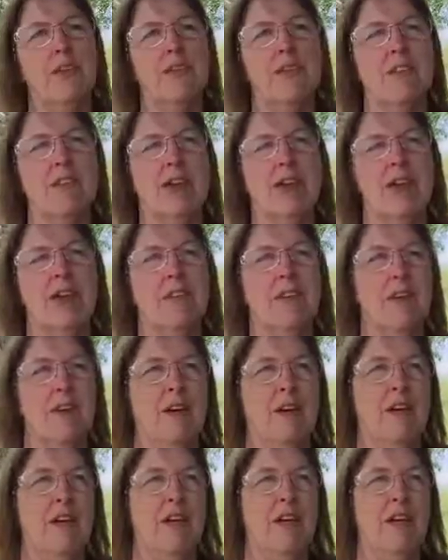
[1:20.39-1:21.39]
It's got
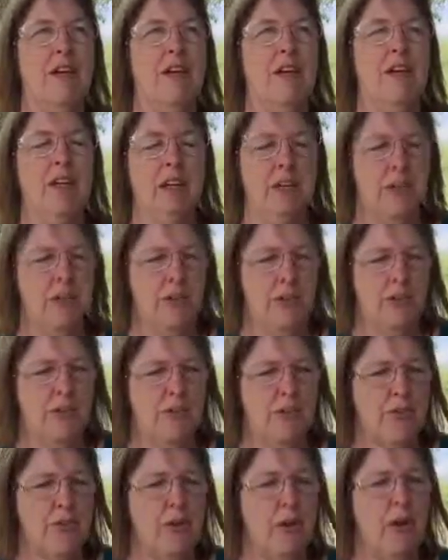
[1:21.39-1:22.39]

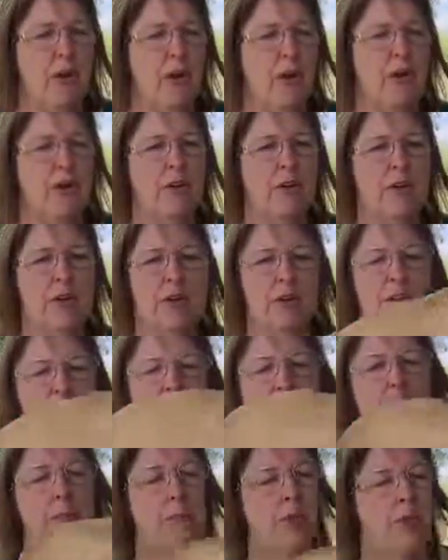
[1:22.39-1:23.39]
it's straw,
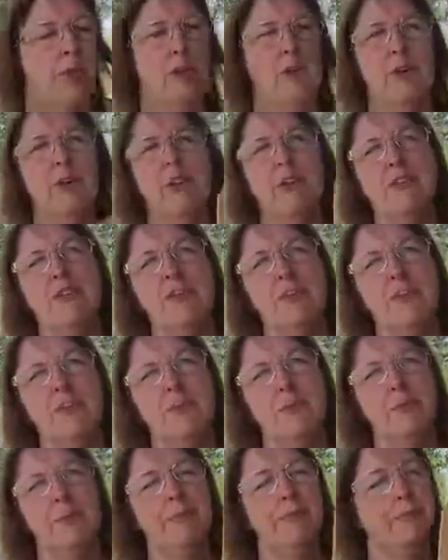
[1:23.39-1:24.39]
same color as
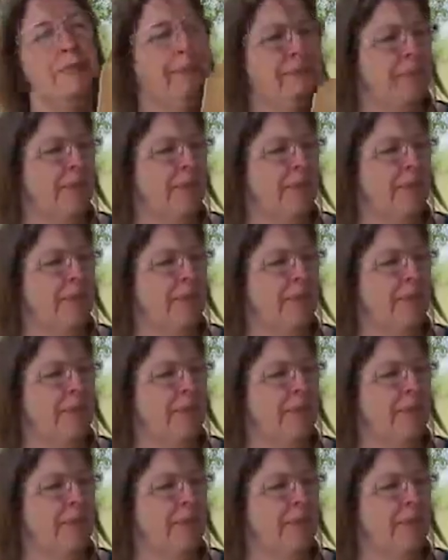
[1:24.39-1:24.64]
this one,